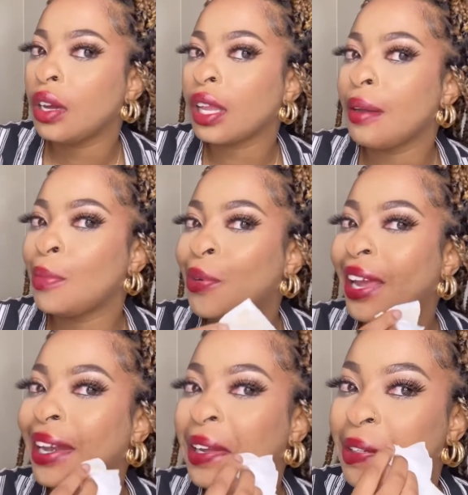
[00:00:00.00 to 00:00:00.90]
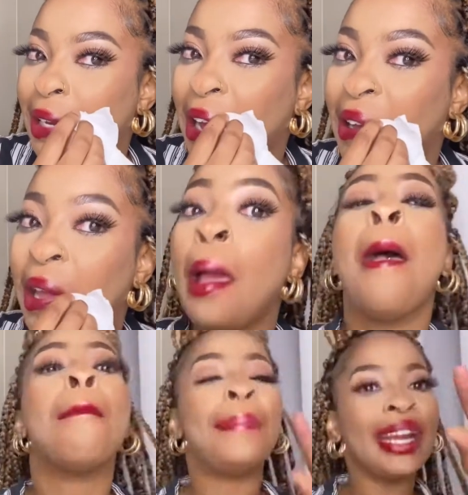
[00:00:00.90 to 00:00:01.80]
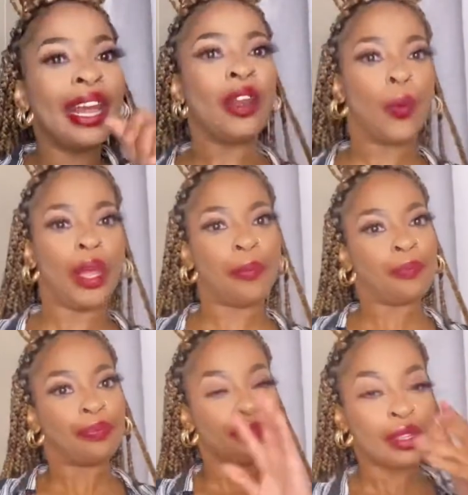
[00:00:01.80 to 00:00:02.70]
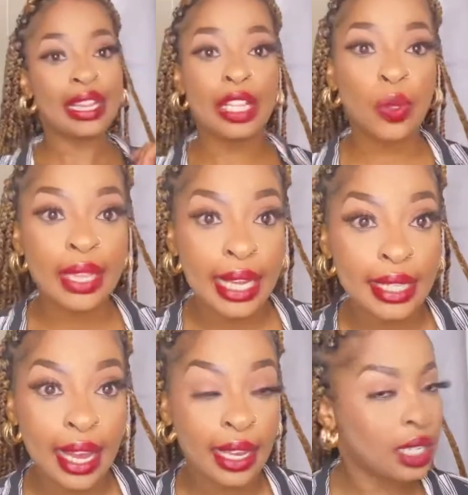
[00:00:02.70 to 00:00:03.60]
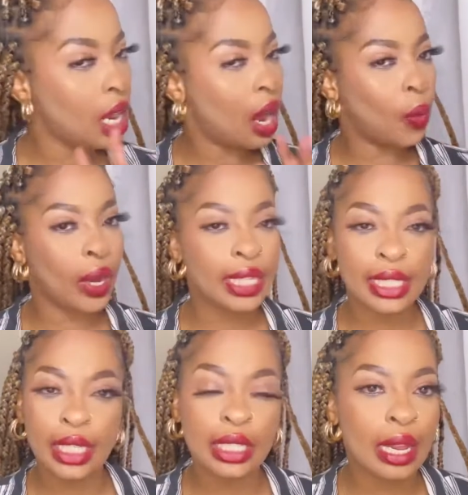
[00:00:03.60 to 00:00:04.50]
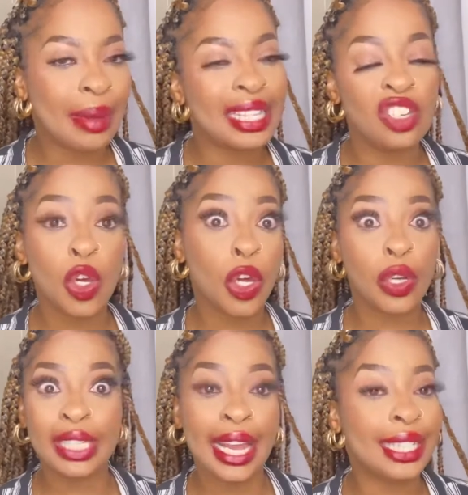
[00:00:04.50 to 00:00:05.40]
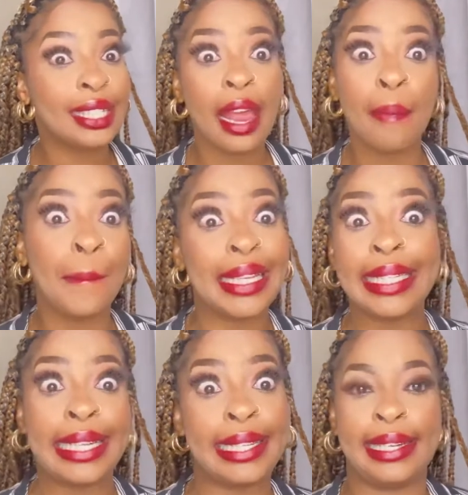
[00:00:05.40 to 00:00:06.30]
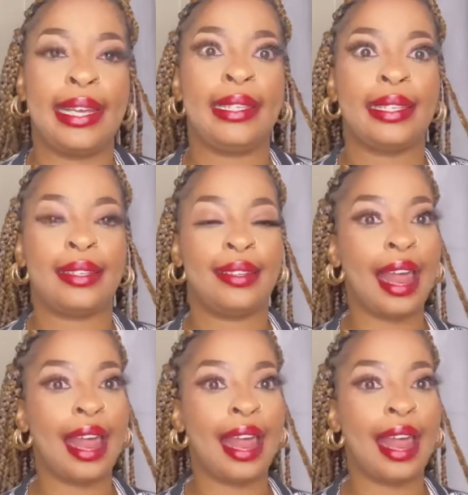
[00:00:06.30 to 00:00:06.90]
But anyway, that's what they said. I waited. But you know, it takes 10 business days.